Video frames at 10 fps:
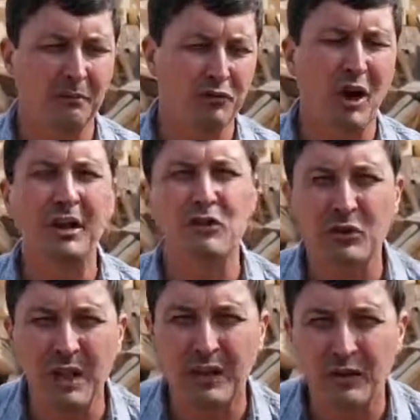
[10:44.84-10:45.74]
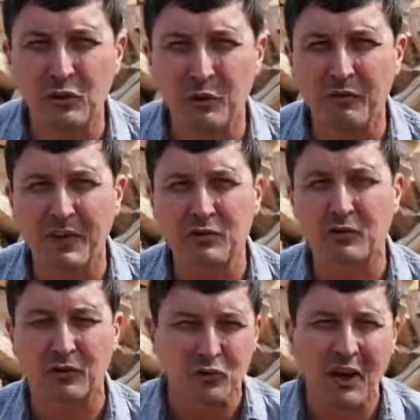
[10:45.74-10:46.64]
taking new
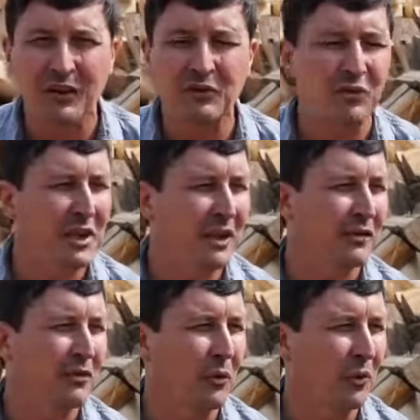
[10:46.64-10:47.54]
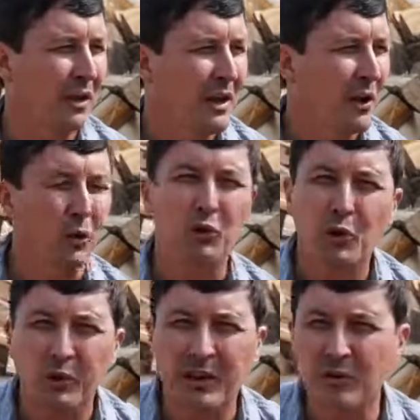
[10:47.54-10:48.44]
adventures, or trying new things, or
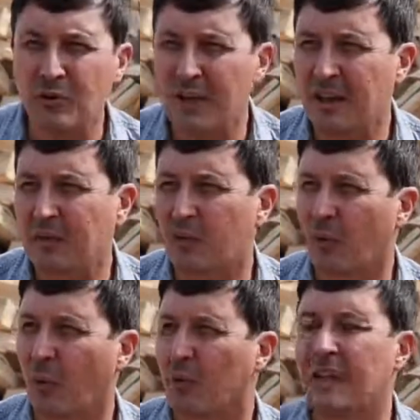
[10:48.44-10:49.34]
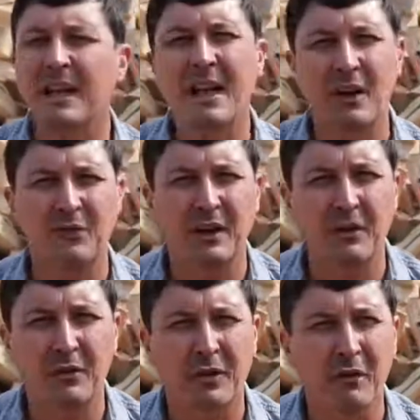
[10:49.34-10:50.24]
learning new things, or getting outside
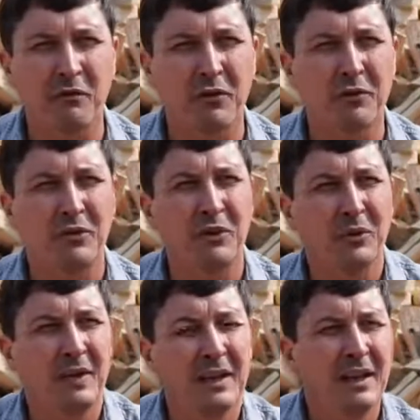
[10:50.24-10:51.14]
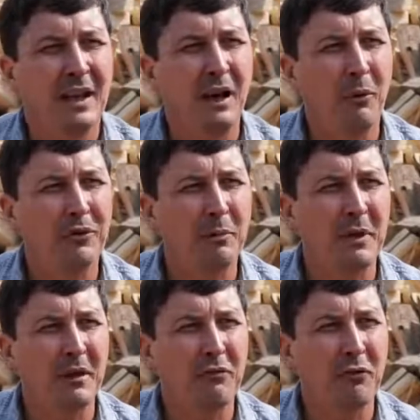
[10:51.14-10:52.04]
of their comfort zone. How was it
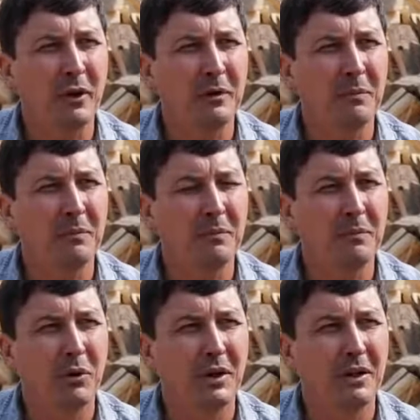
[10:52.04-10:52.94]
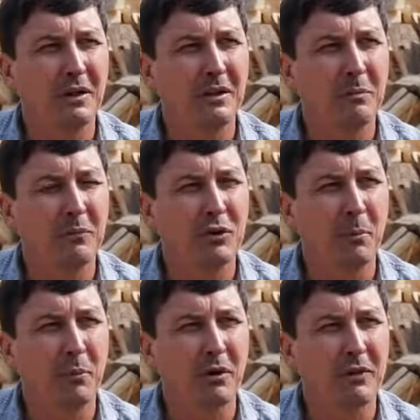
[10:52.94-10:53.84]
Pink Floyd put it so
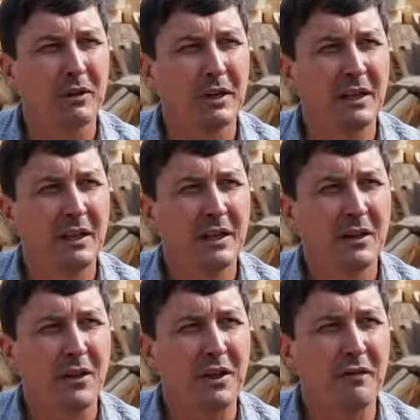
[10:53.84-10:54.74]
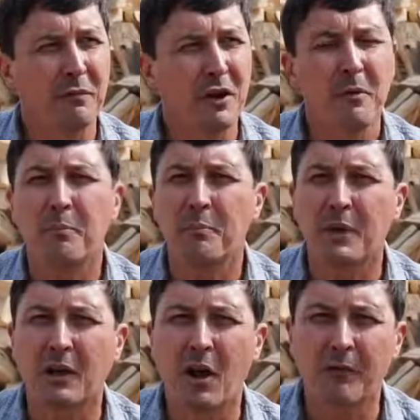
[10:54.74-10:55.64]
perfectly? That they've
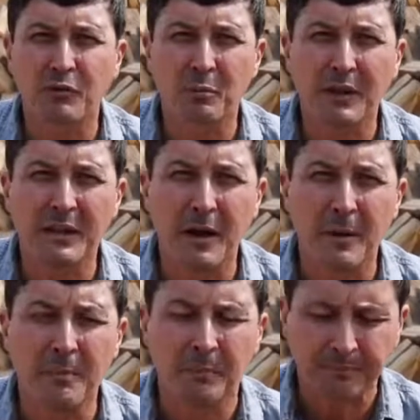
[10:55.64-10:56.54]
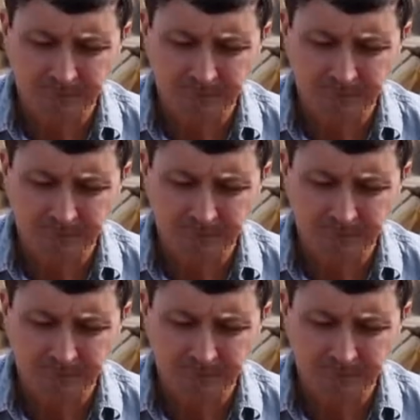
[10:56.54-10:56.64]
be comfortably numb.